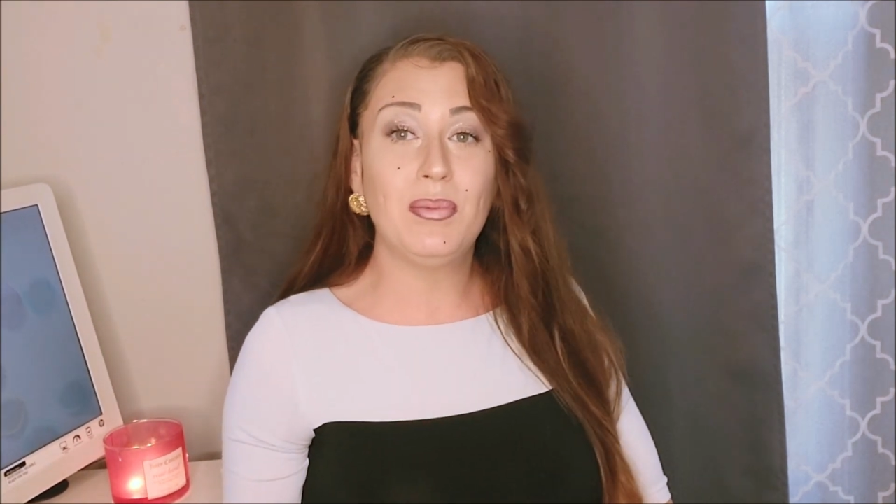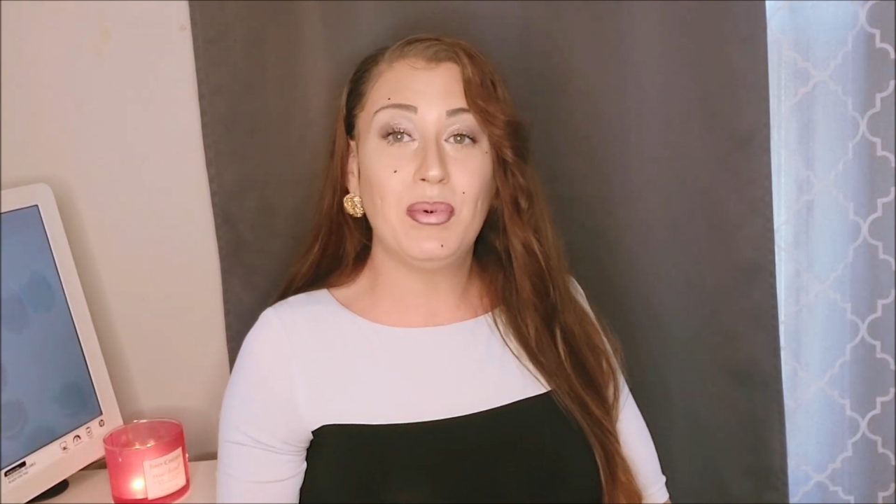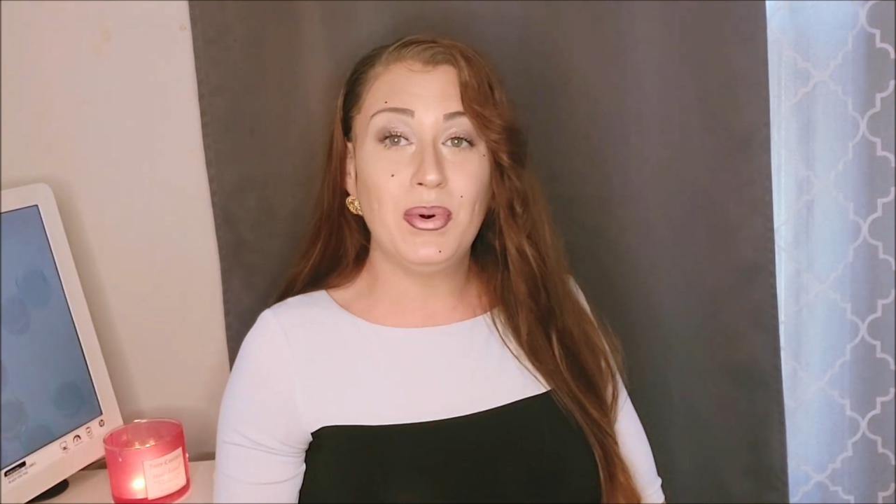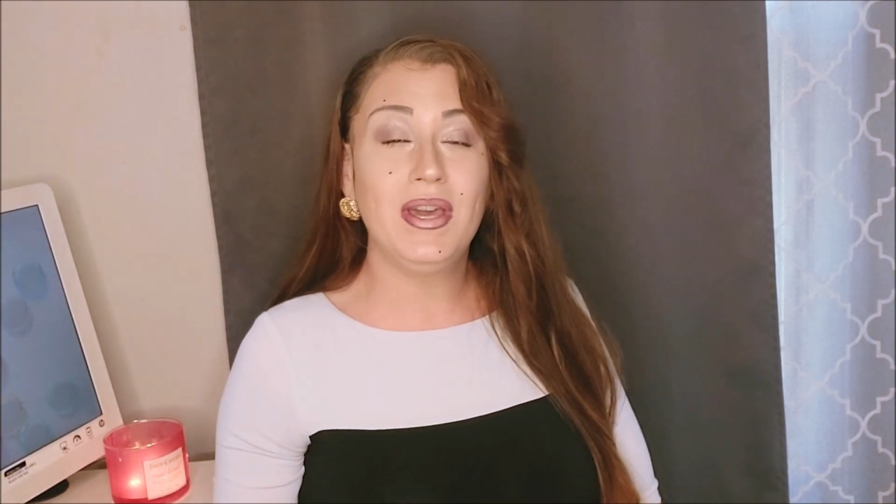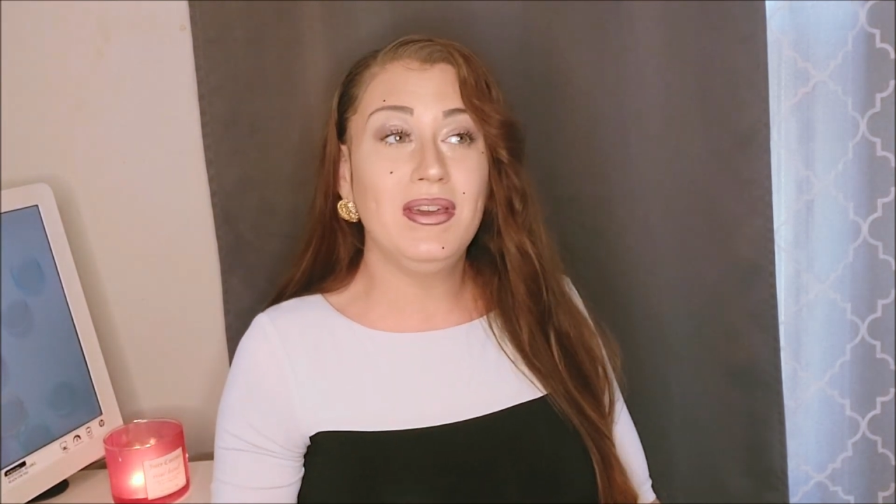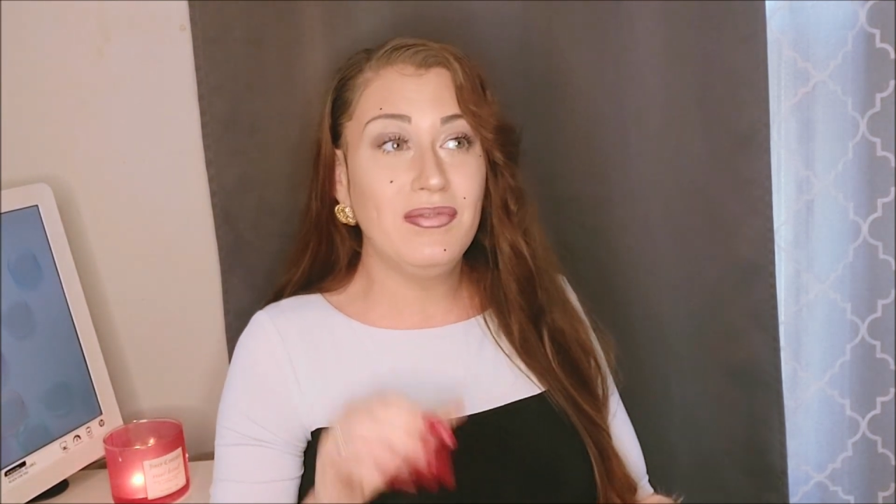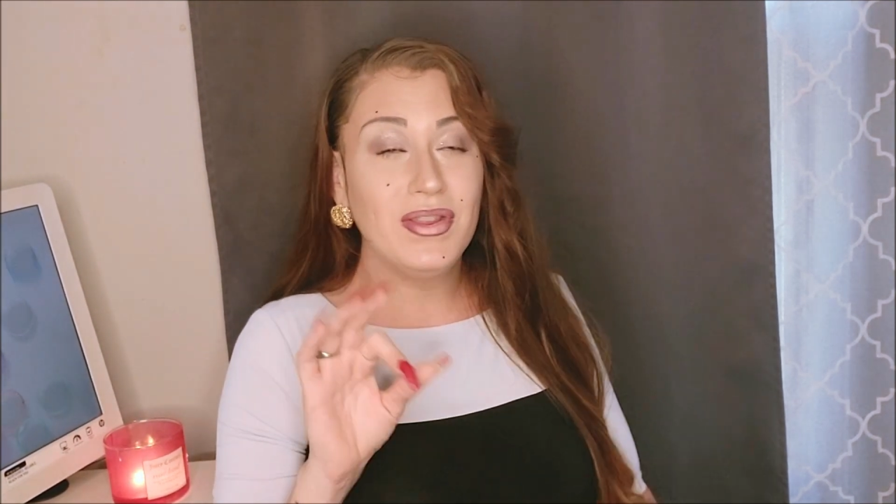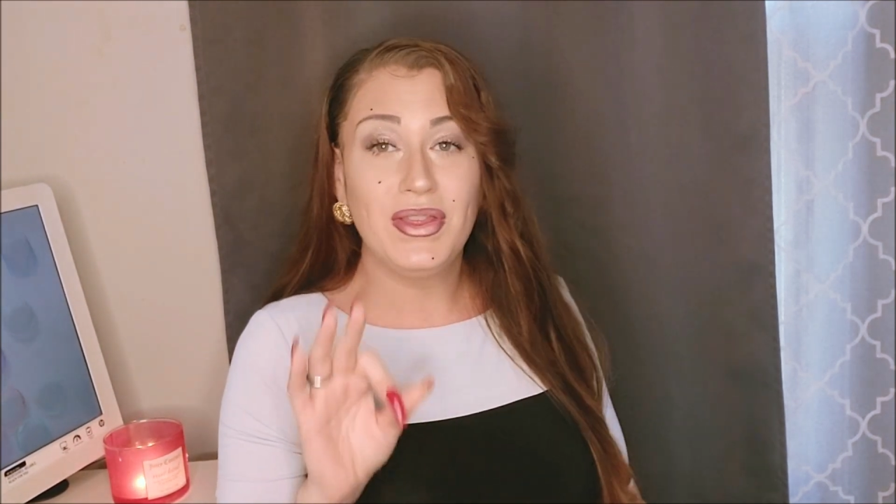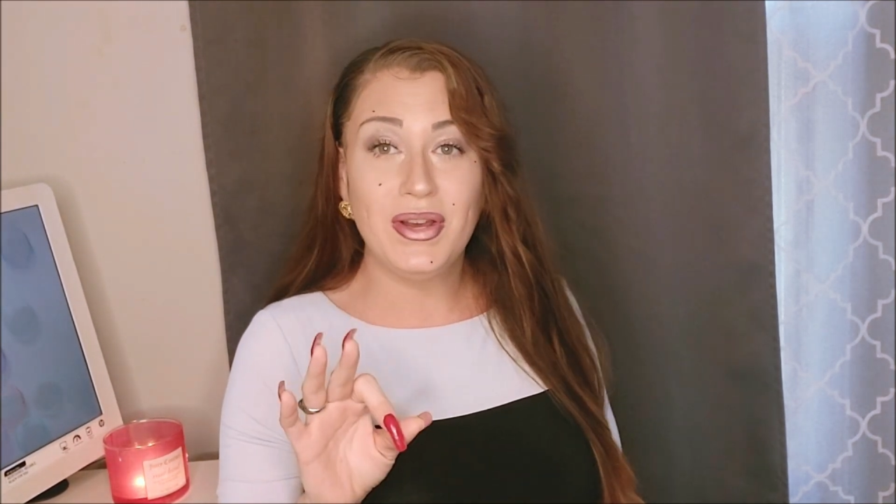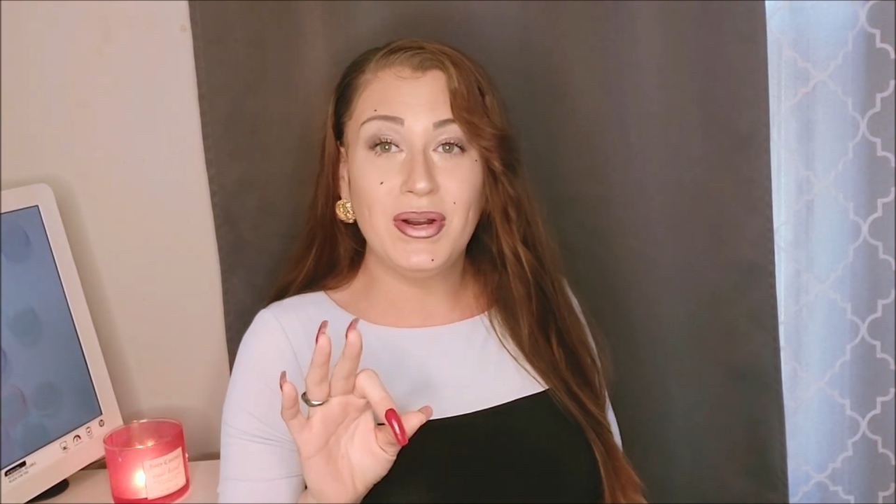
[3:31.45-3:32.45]
boy for
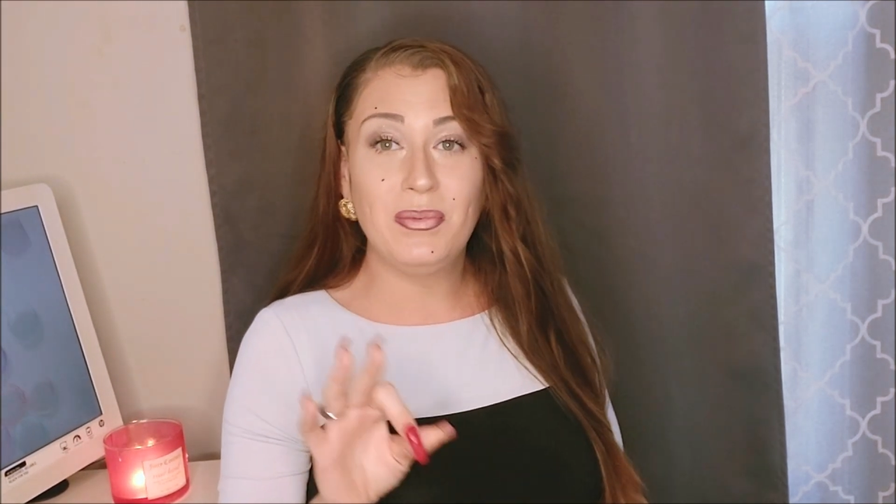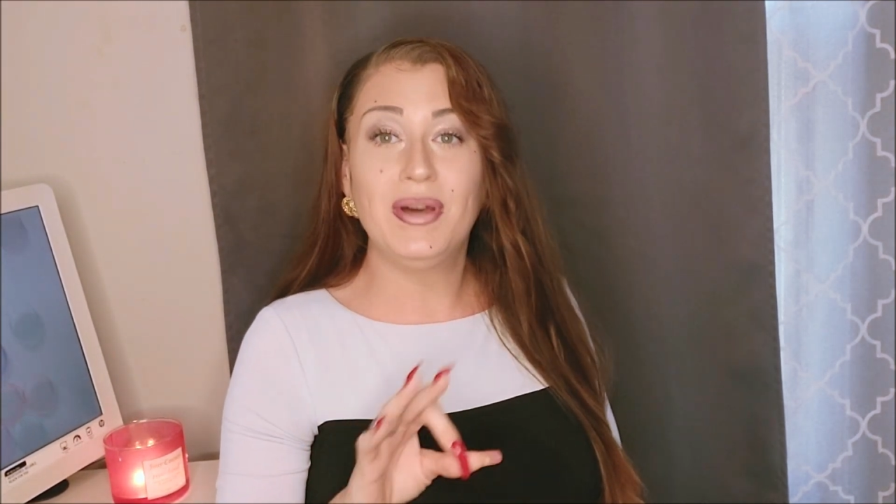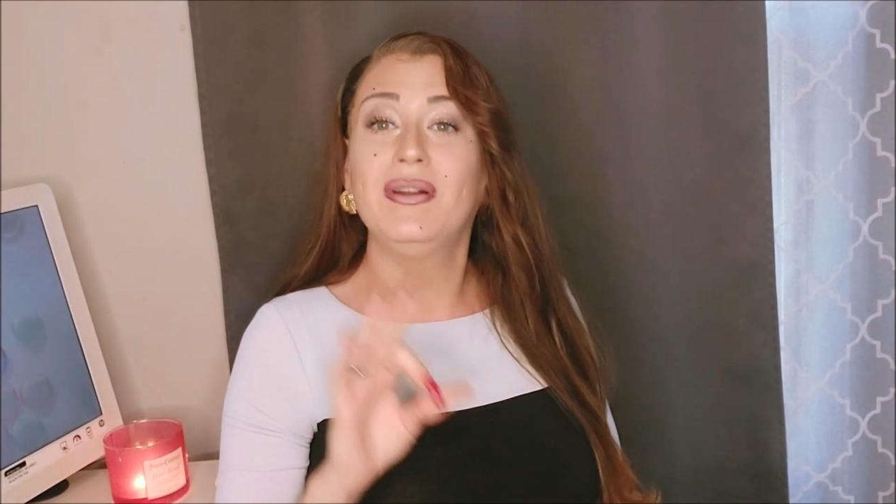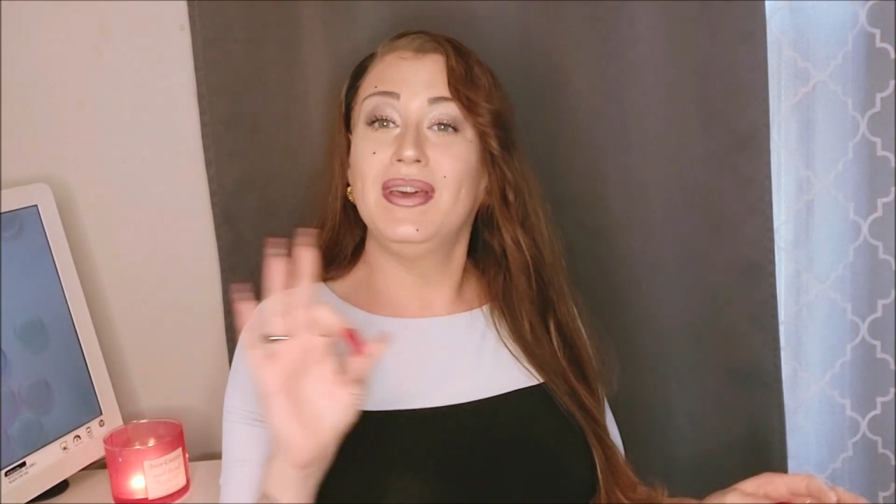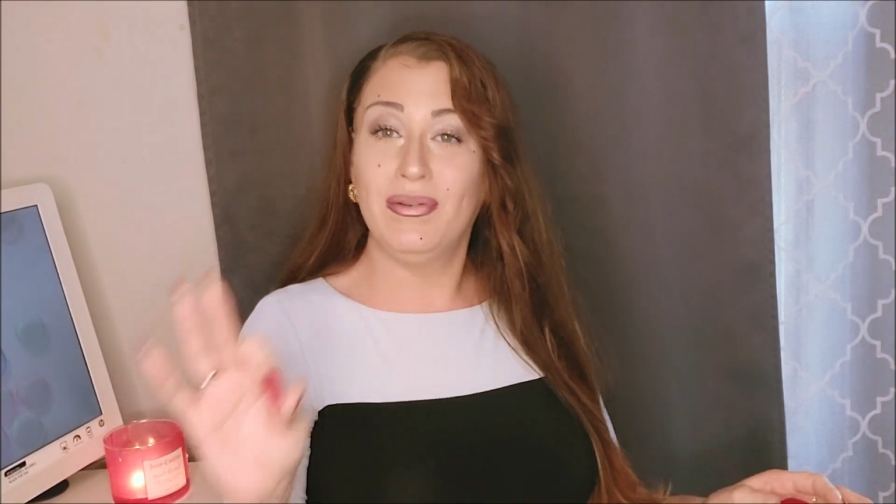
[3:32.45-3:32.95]
the third one,